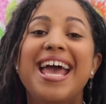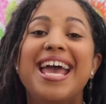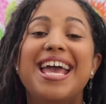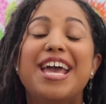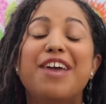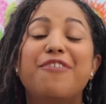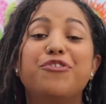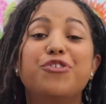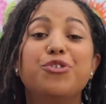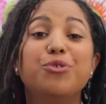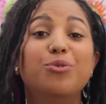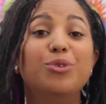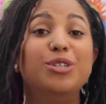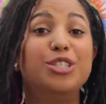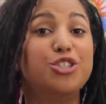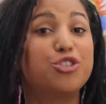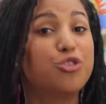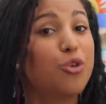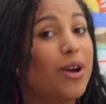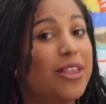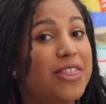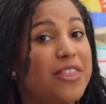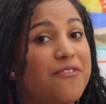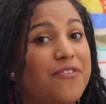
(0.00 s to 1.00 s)
If you
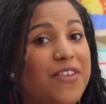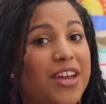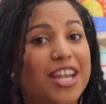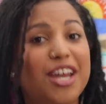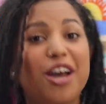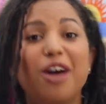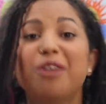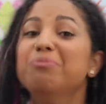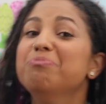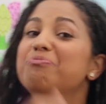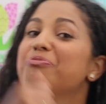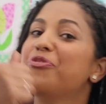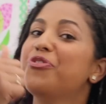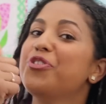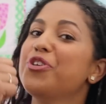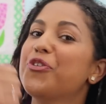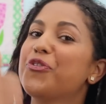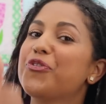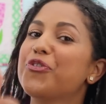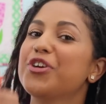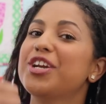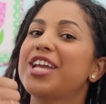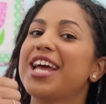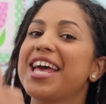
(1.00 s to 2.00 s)
enjoyed the video, feel
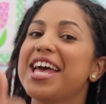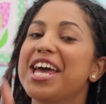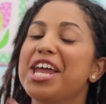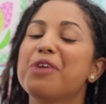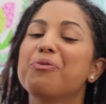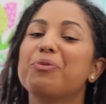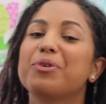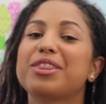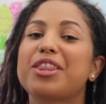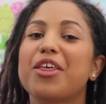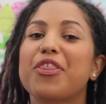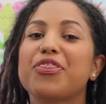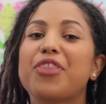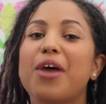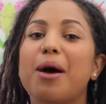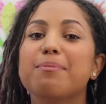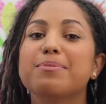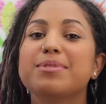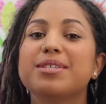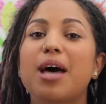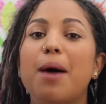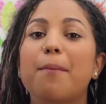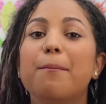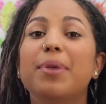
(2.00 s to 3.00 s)
free to hit it with the
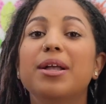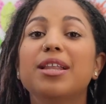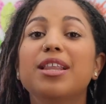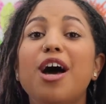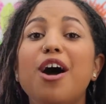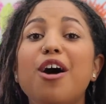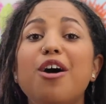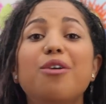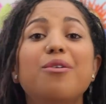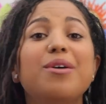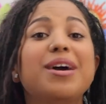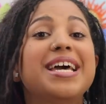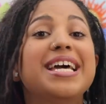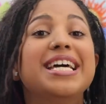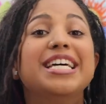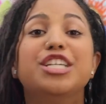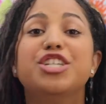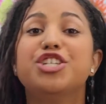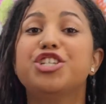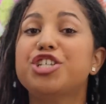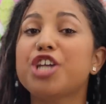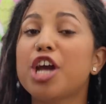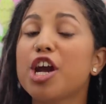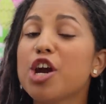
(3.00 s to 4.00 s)
thumbs up below,
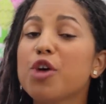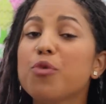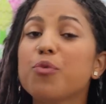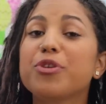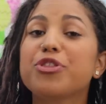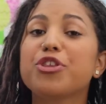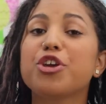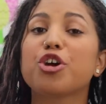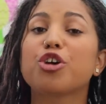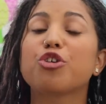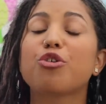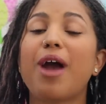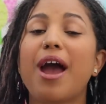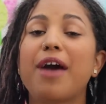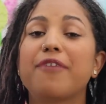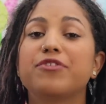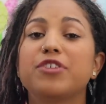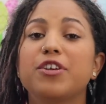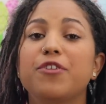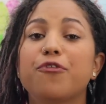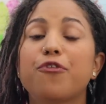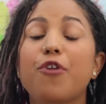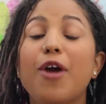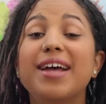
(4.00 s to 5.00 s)
share it with your
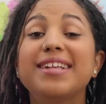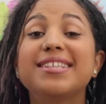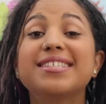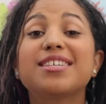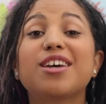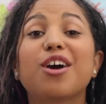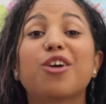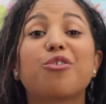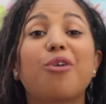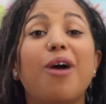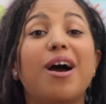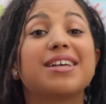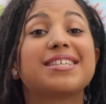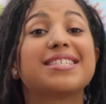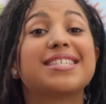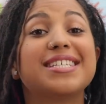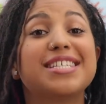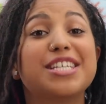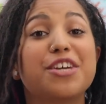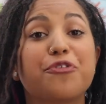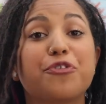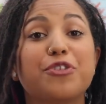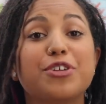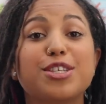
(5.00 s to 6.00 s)
crafty friends across the
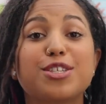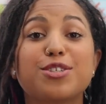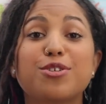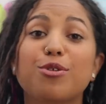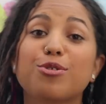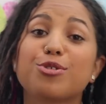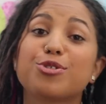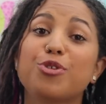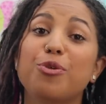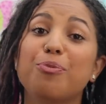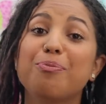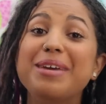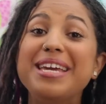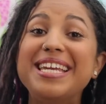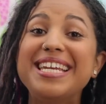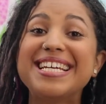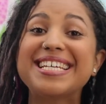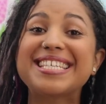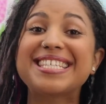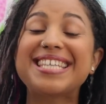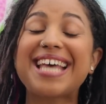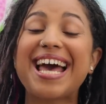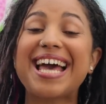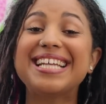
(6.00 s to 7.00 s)
different social media
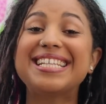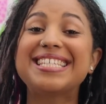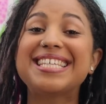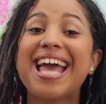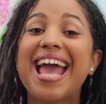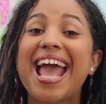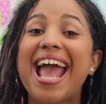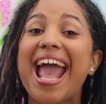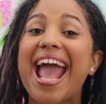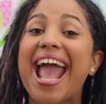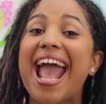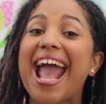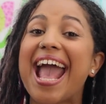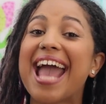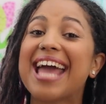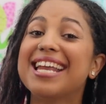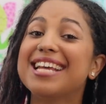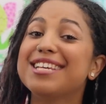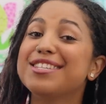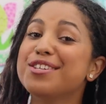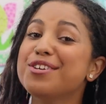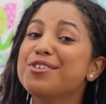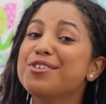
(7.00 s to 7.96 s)
sites, and as